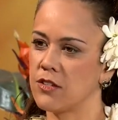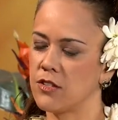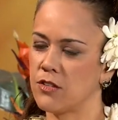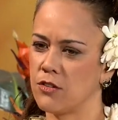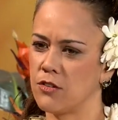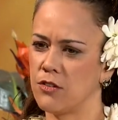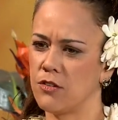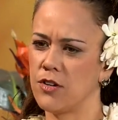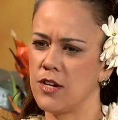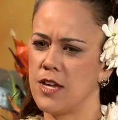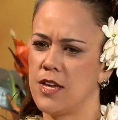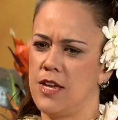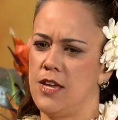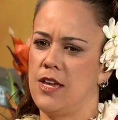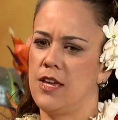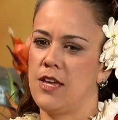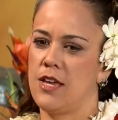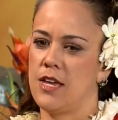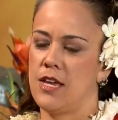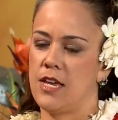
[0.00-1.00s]
So
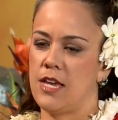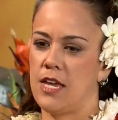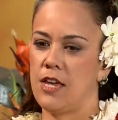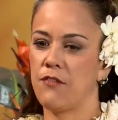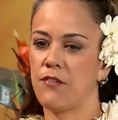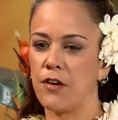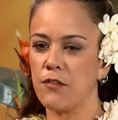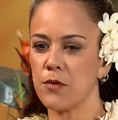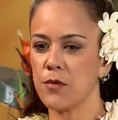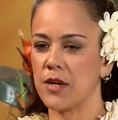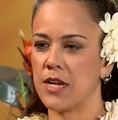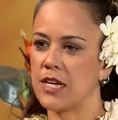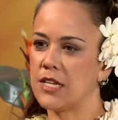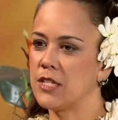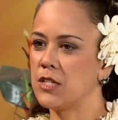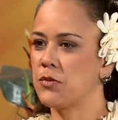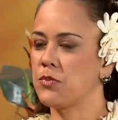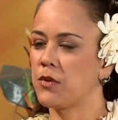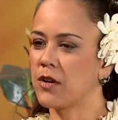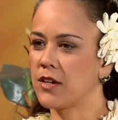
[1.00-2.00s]
if everyone has
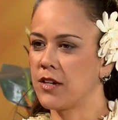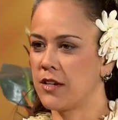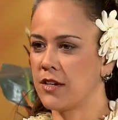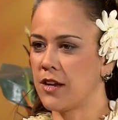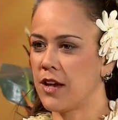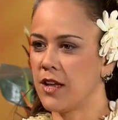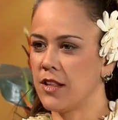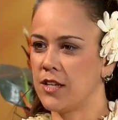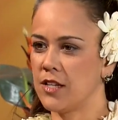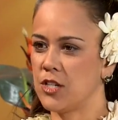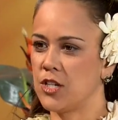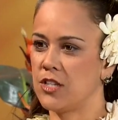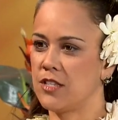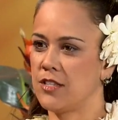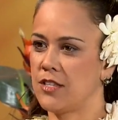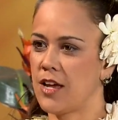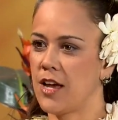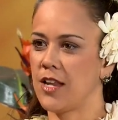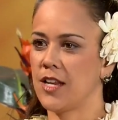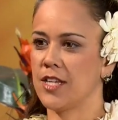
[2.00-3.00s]
this working knowledge,
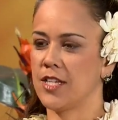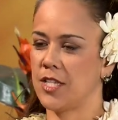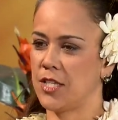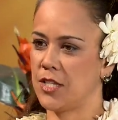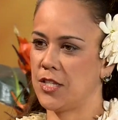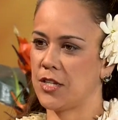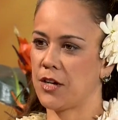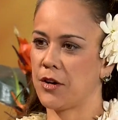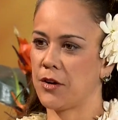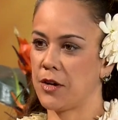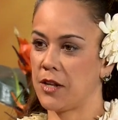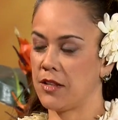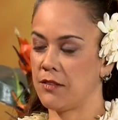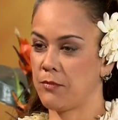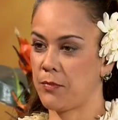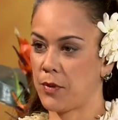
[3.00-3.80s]
it's not necessary,